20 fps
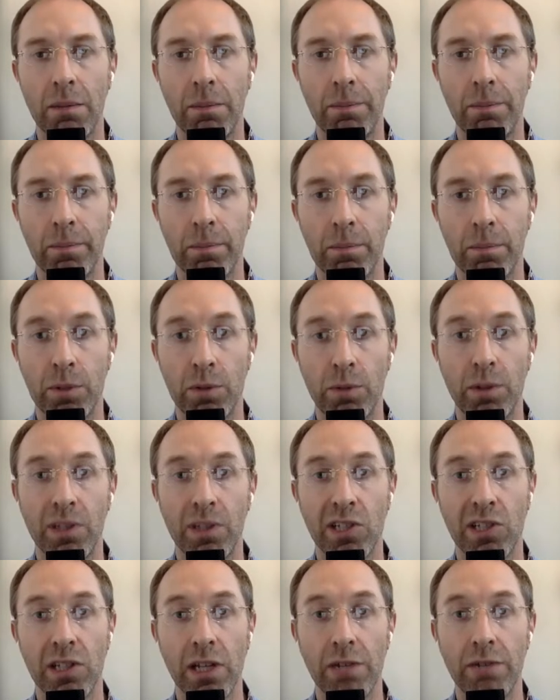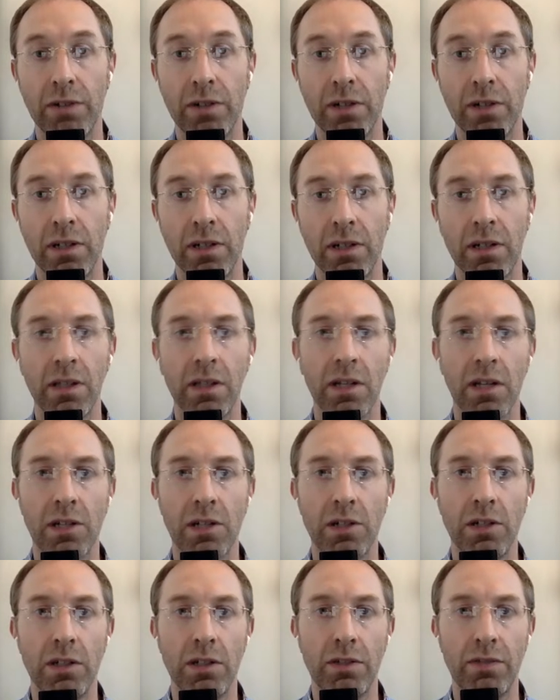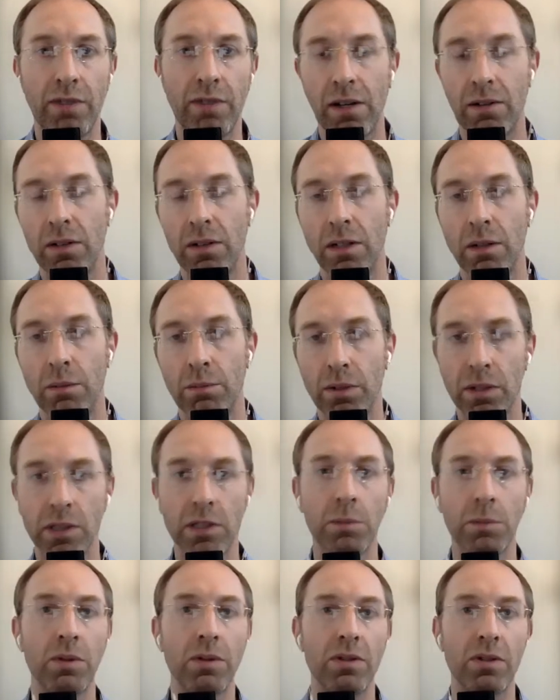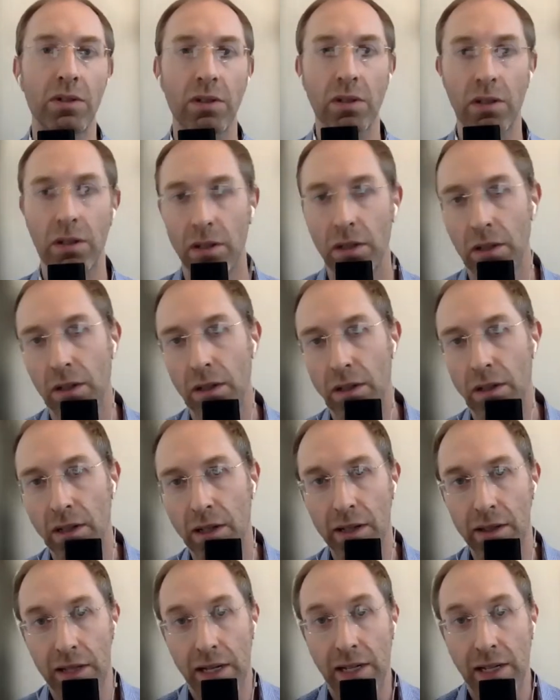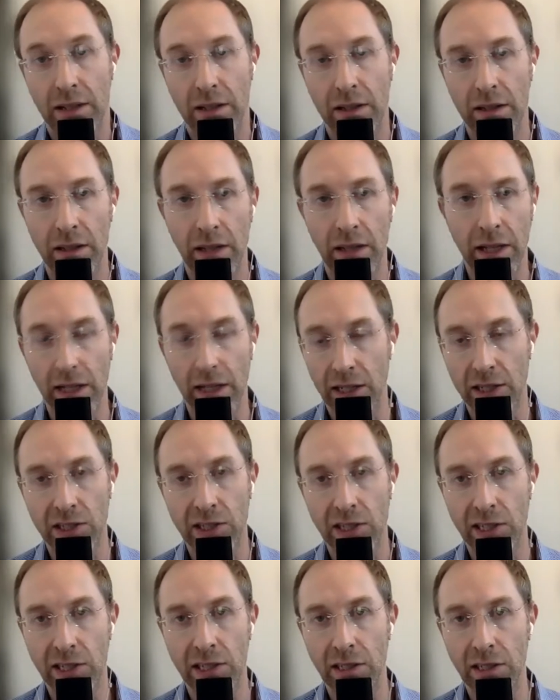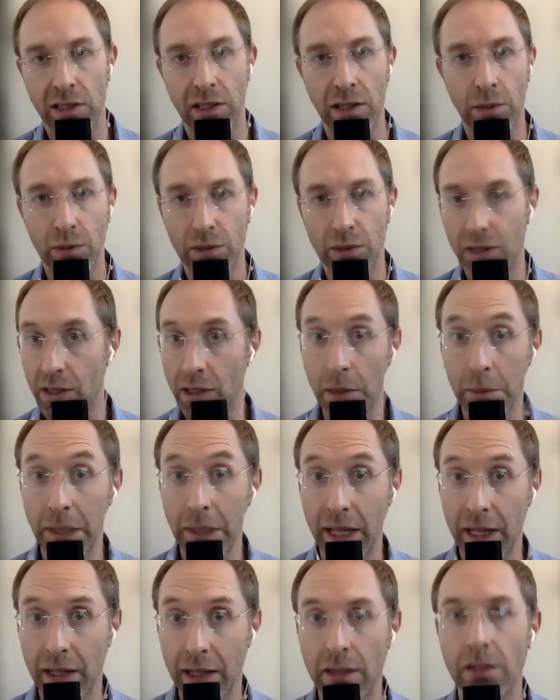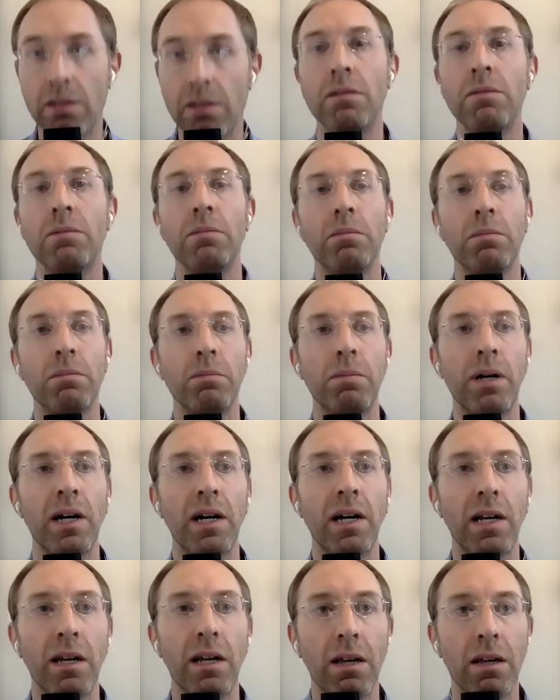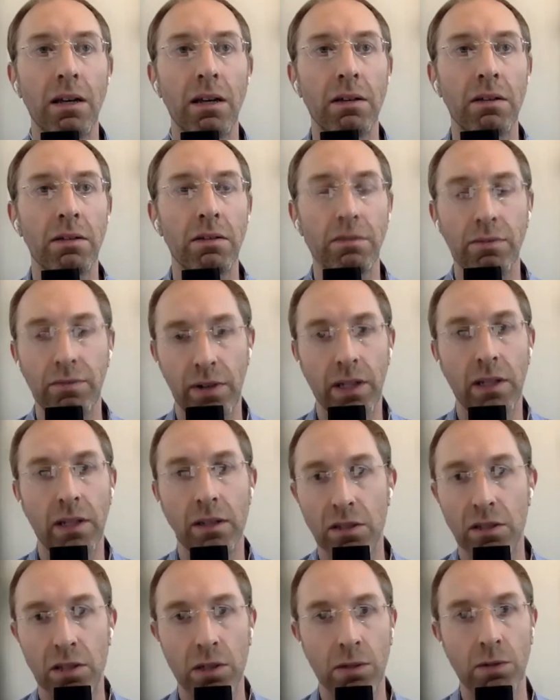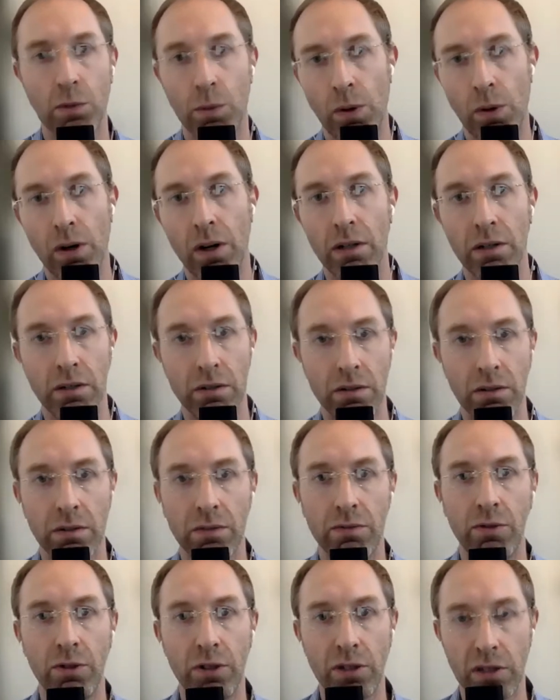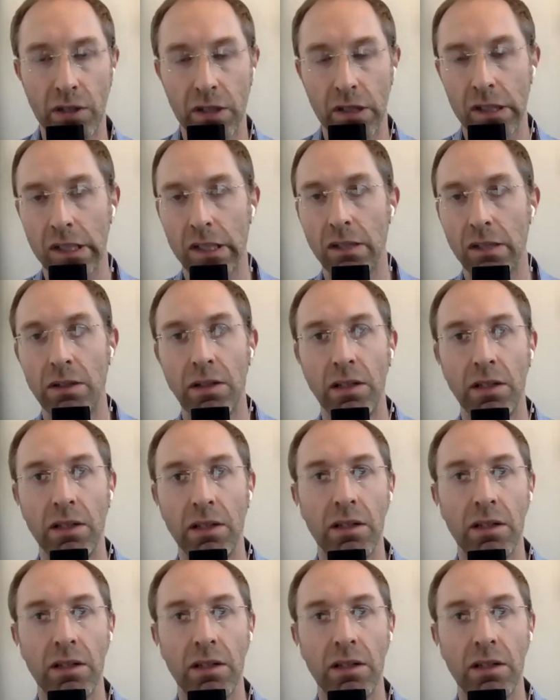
between slavery and the country's founding principles, and that inconsistency was eliminated by fighting the Civil War. And fortunately,